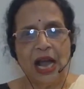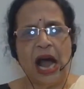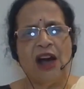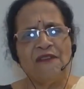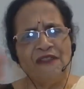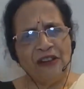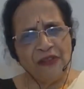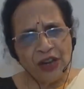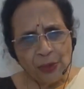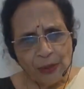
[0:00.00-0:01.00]

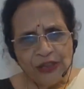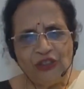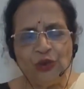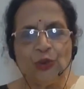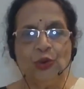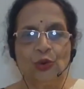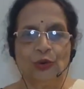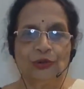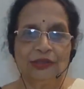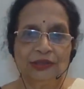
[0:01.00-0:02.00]
However much you know,